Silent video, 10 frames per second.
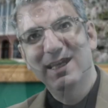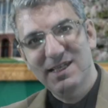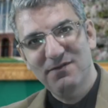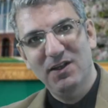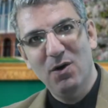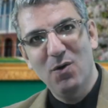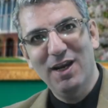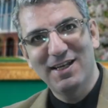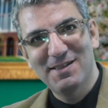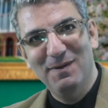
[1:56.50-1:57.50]
In this video,
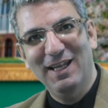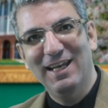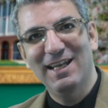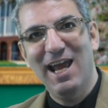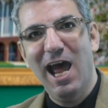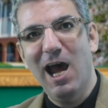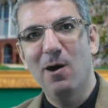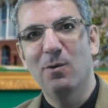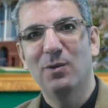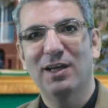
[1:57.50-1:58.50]
I explain
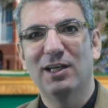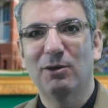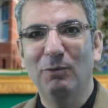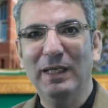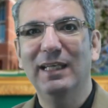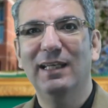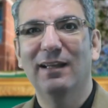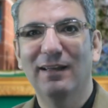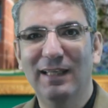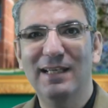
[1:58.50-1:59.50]
how the green
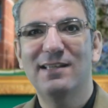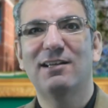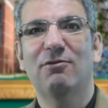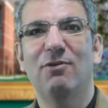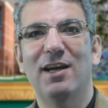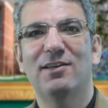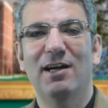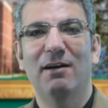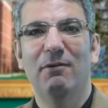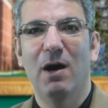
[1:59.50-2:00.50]
list
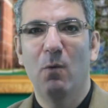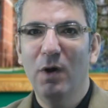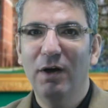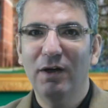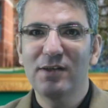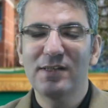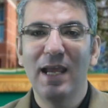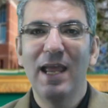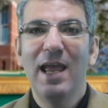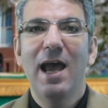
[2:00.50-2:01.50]
criteria works
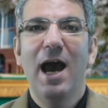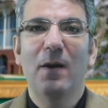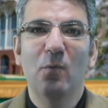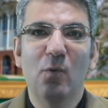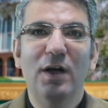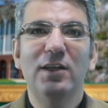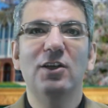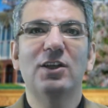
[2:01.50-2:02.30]
and what you